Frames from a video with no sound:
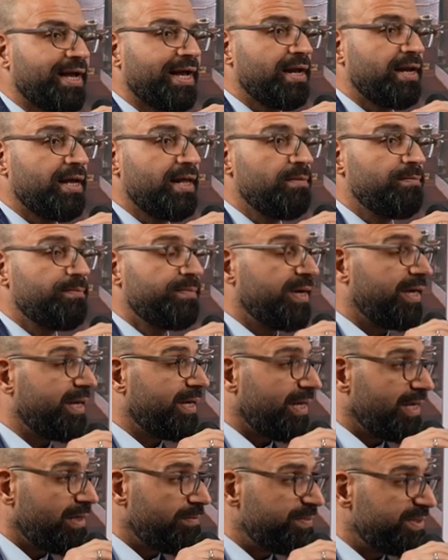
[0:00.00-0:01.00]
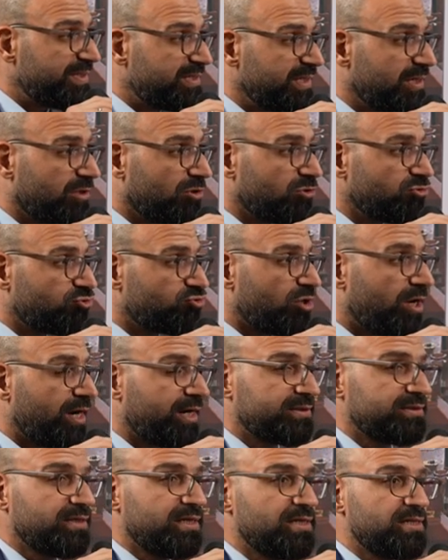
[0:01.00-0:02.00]
can help ABC
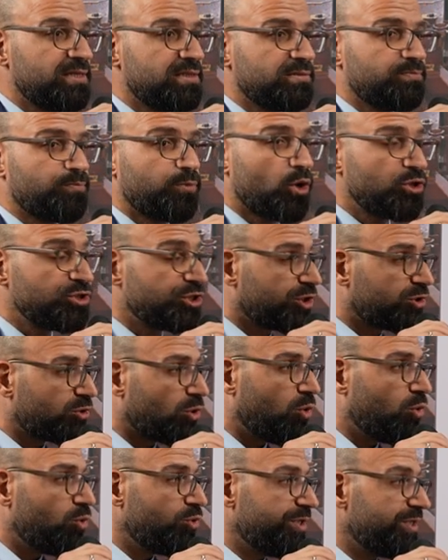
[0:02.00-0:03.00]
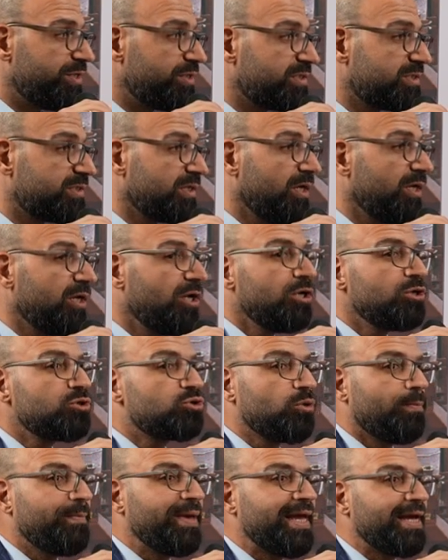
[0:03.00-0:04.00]
contractors, project owners,
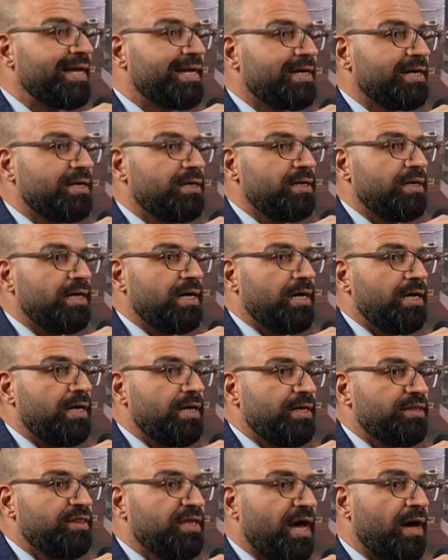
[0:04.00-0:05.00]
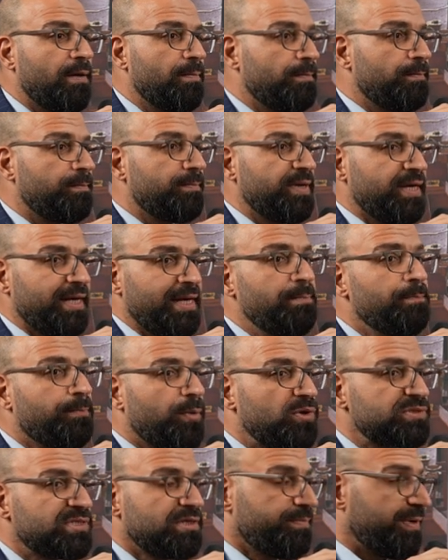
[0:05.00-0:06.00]
to make the
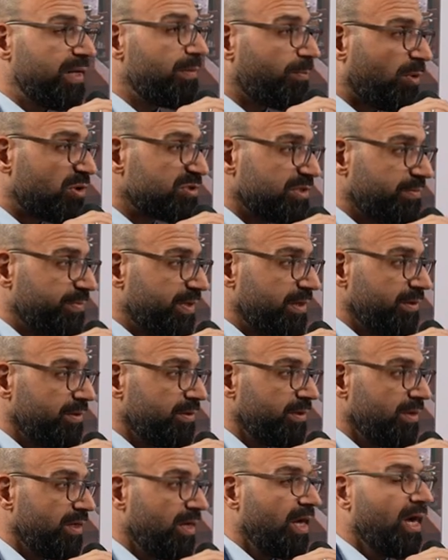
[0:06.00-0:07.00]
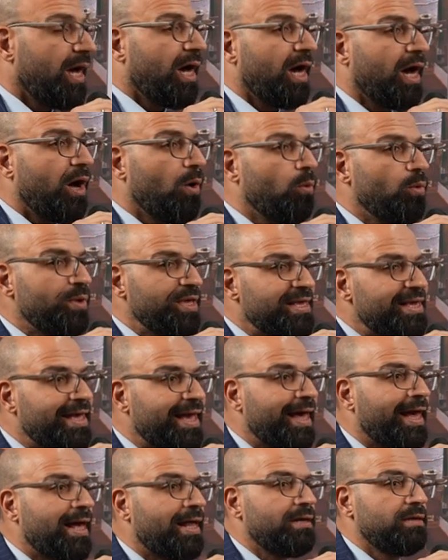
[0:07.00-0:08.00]
impossible possible. How we
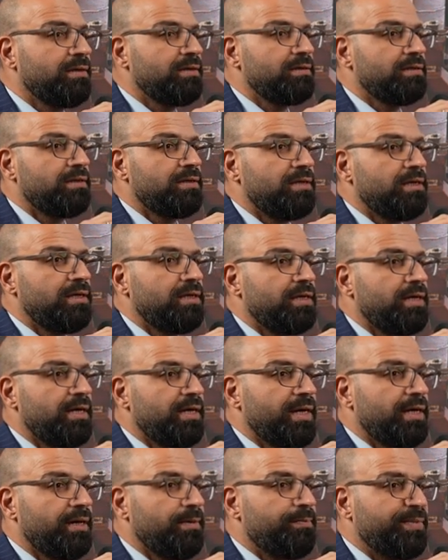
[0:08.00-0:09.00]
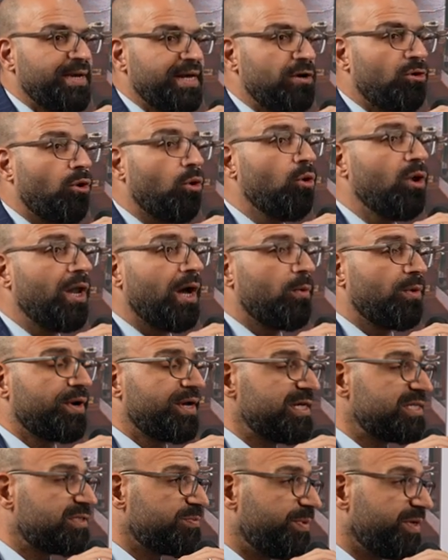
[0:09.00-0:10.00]
can bring all our
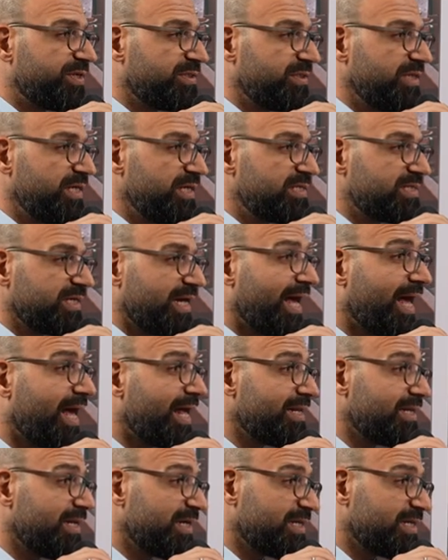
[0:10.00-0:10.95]
expertise and